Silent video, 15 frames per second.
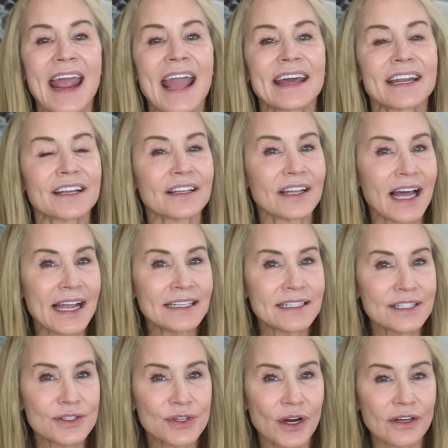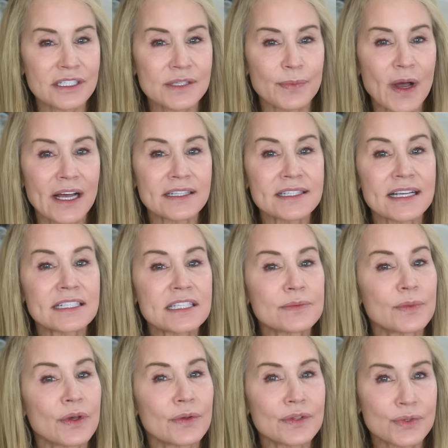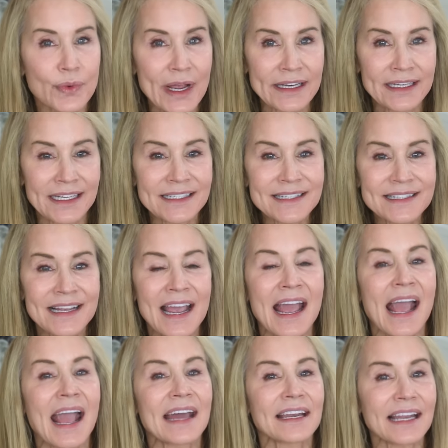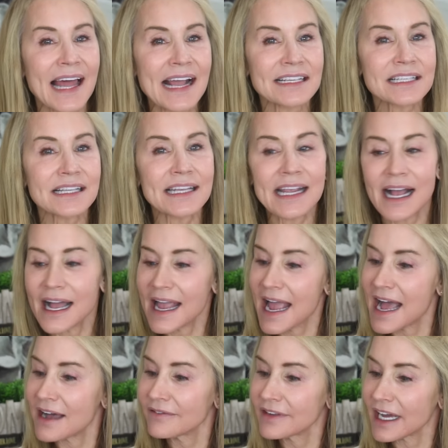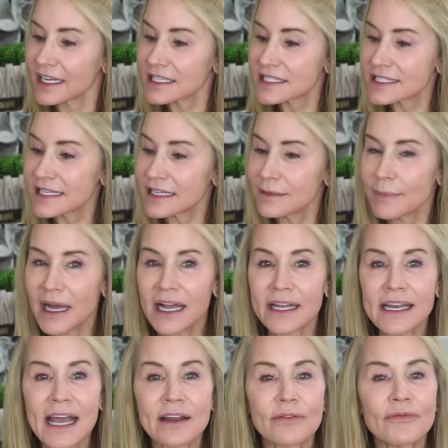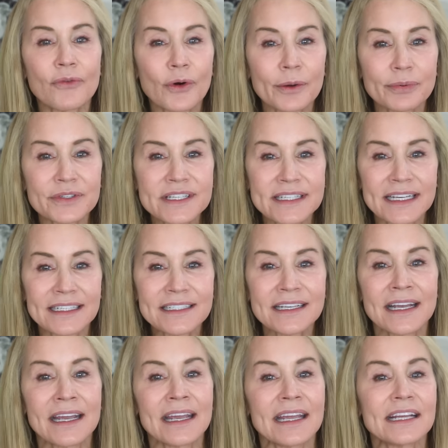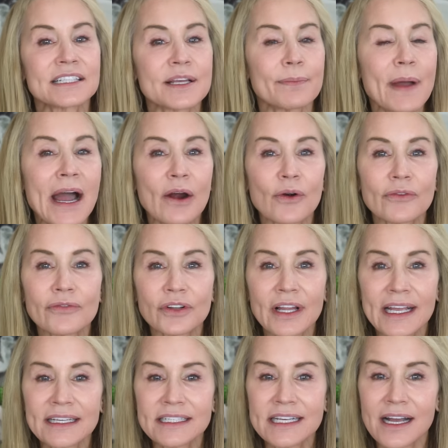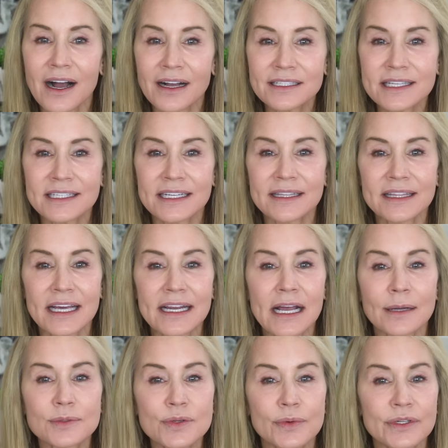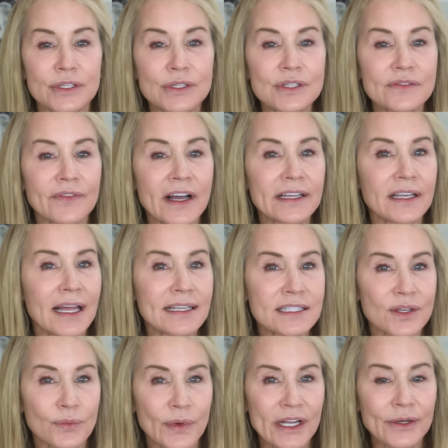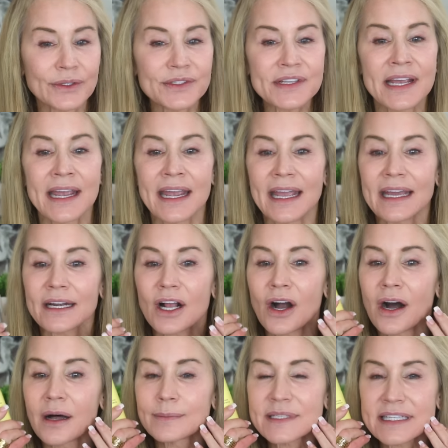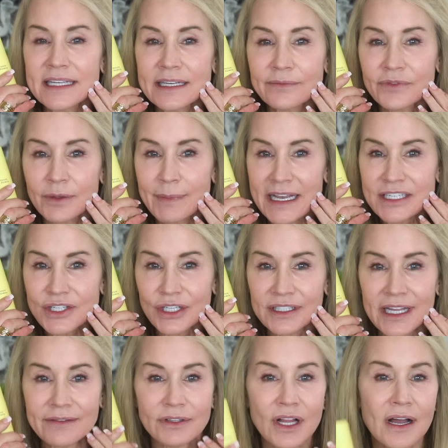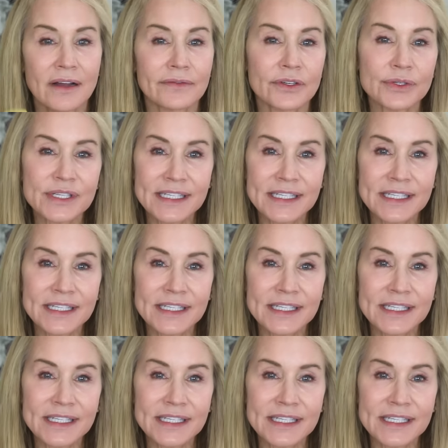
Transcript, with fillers: and it lightens dark spots and smooths redness. And lastly, I have niacinamide at 4% it's a powerful antioxidant that helps reduce fine lines and wrinkles and calms the inflammation level of your